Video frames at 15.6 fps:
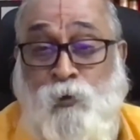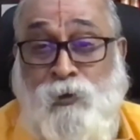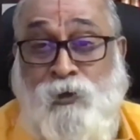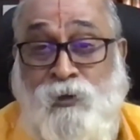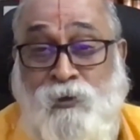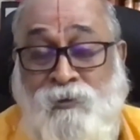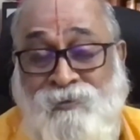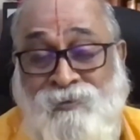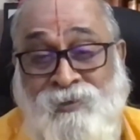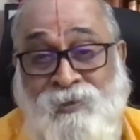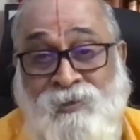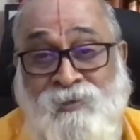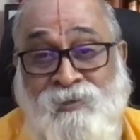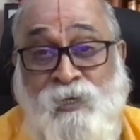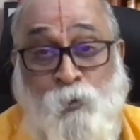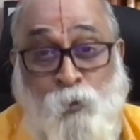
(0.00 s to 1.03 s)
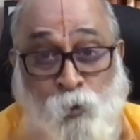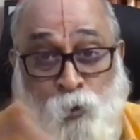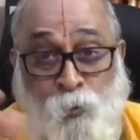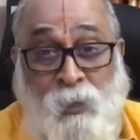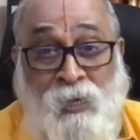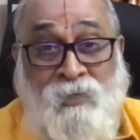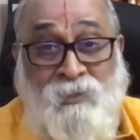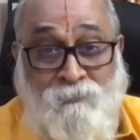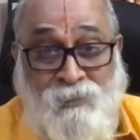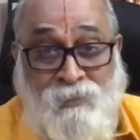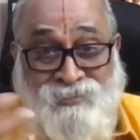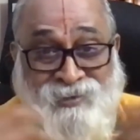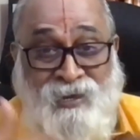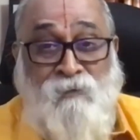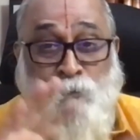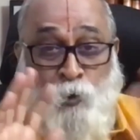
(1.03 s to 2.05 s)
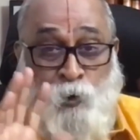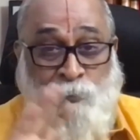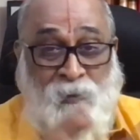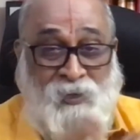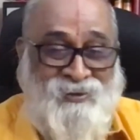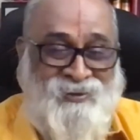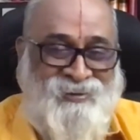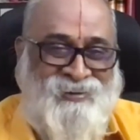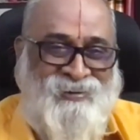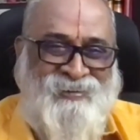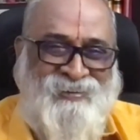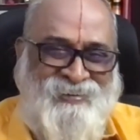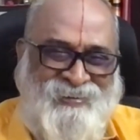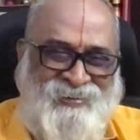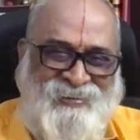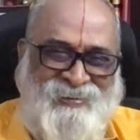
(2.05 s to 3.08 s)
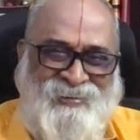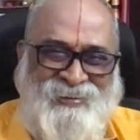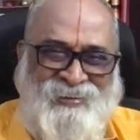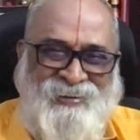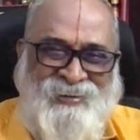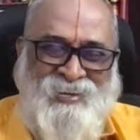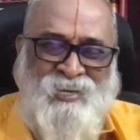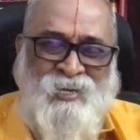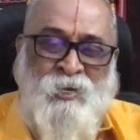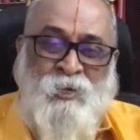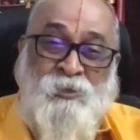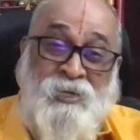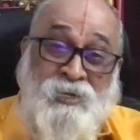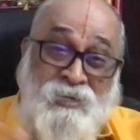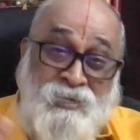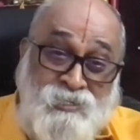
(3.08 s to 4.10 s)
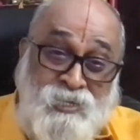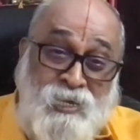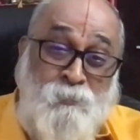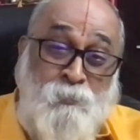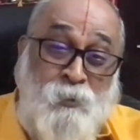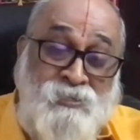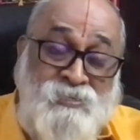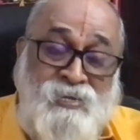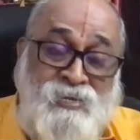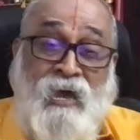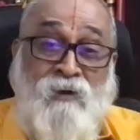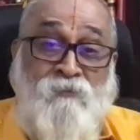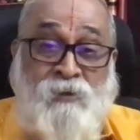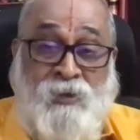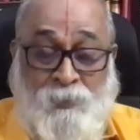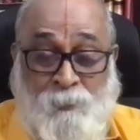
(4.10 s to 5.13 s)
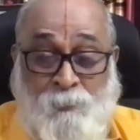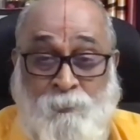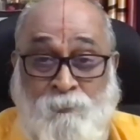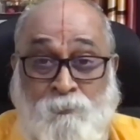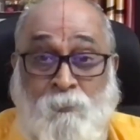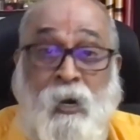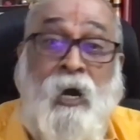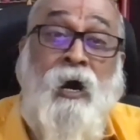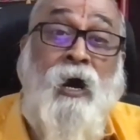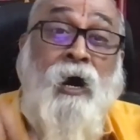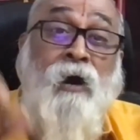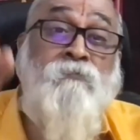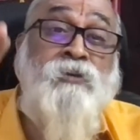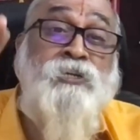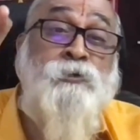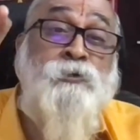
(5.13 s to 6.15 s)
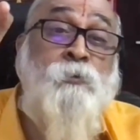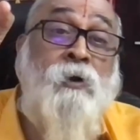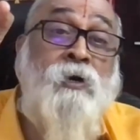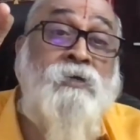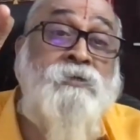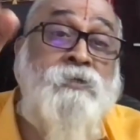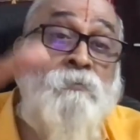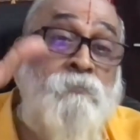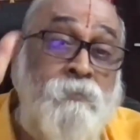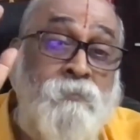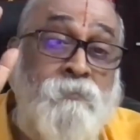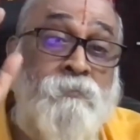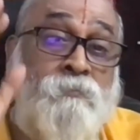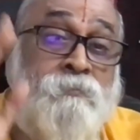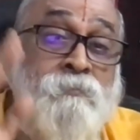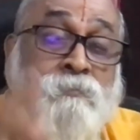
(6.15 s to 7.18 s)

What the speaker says: what the Guru Bandhavas have on me. The disciples having Mahavishwasam